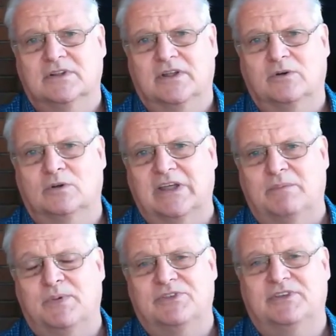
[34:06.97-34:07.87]
It all
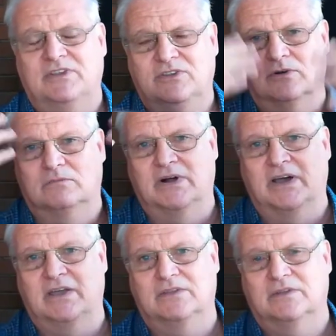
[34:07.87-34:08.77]
happens in your
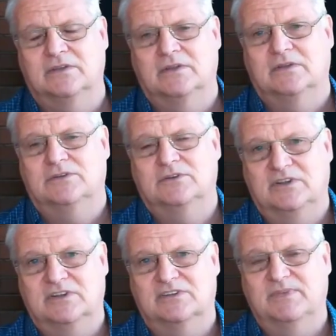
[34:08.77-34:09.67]
mind
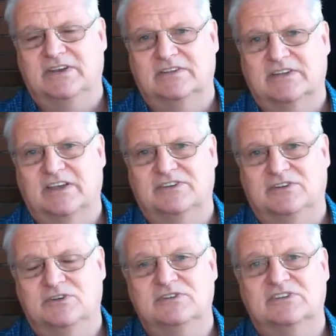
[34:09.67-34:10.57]
during this
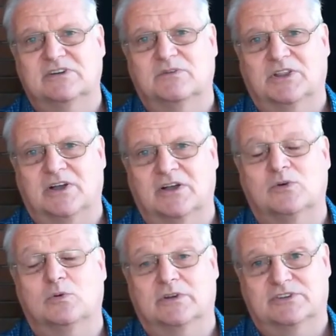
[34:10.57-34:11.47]
meditation, using what I
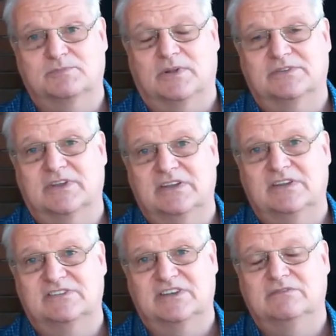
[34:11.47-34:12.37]
call it
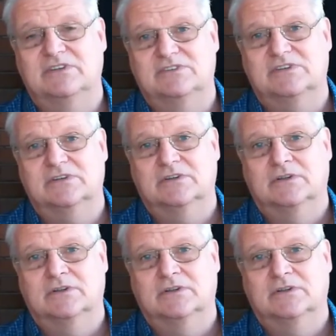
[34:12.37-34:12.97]
spontaneous imagery,